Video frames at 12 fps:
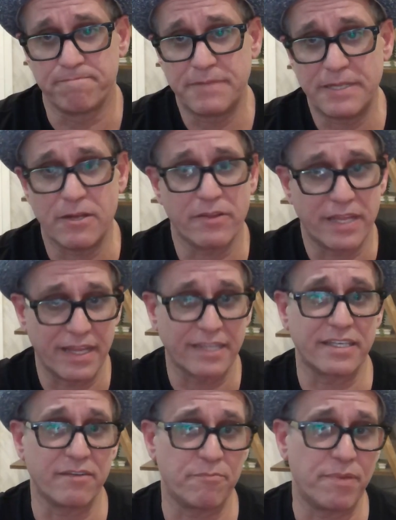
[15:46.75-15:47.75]
They like
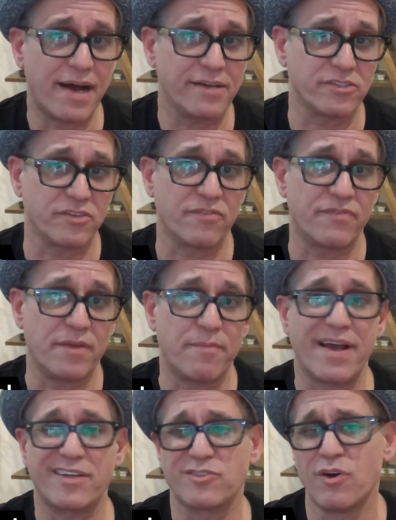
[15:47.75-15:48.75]
to give positive
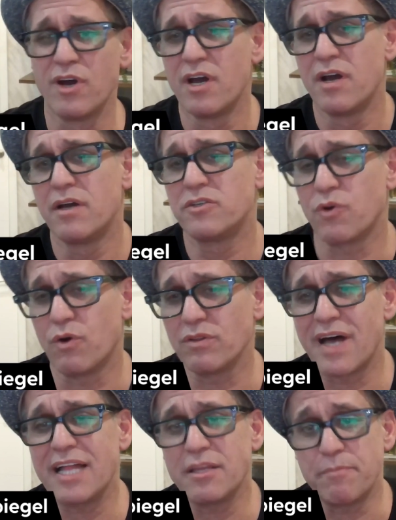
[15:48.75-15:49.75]
feedback. So a
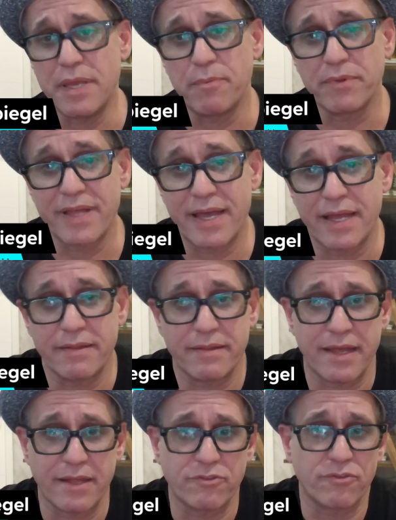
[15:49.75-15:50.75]
lot of people
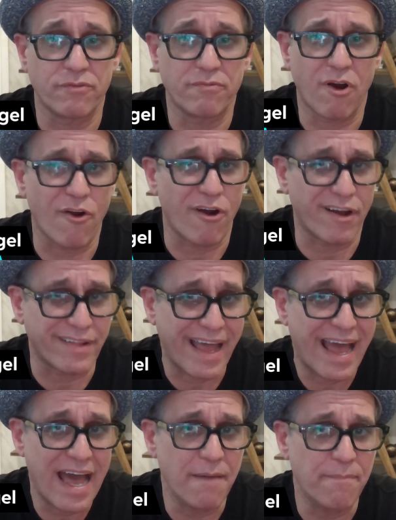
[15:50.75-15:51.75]
that are
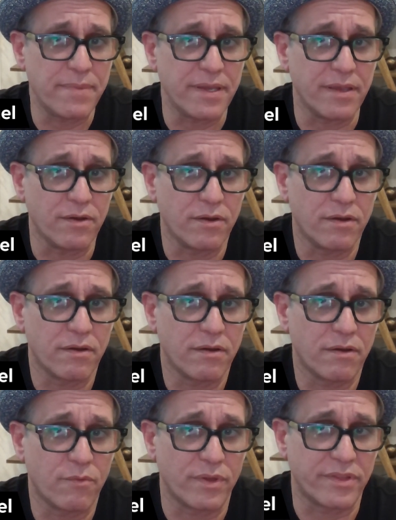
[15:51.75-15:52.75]
unhappy
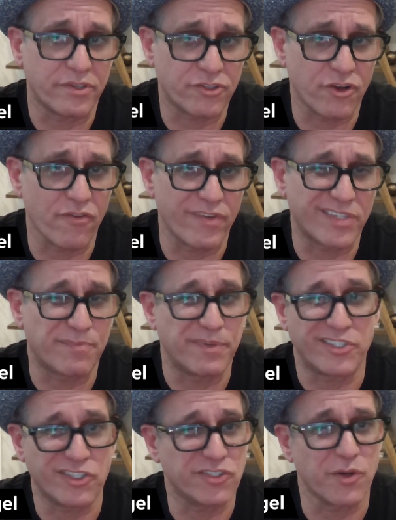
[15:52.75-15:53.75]
with the service but
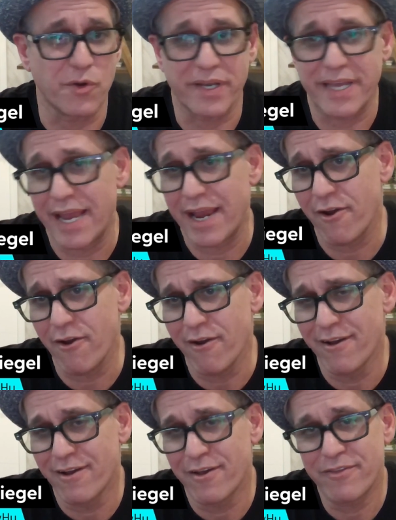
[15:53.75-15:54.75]
just don't care,
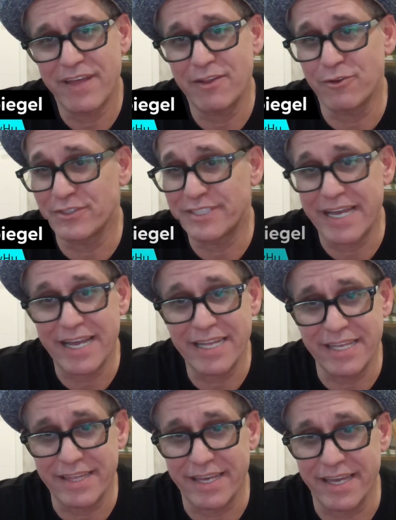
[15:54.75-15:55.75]
they don't say
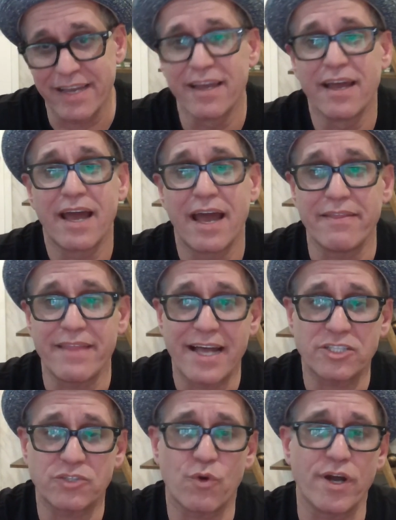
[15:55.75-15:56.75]
anything. And
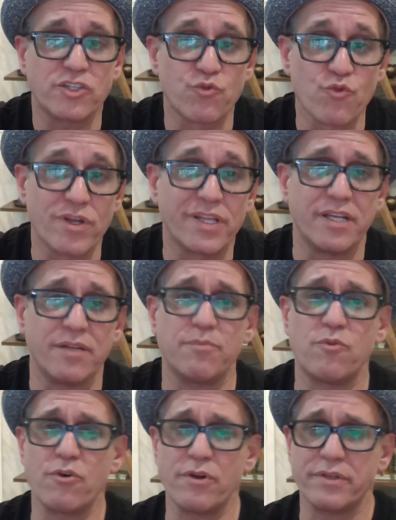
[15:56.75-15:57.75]
that's why it's really
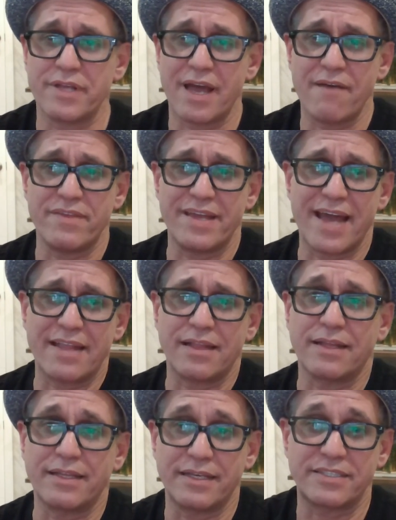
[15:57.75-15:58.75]
important to have the
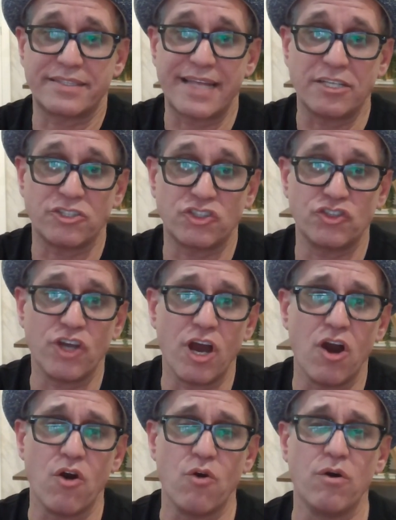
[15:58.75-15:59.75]
analytics that
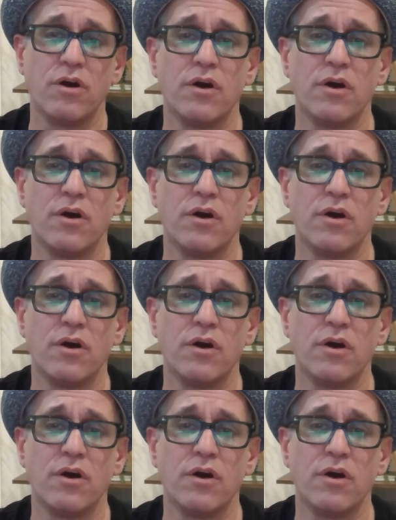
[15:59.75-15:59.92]
show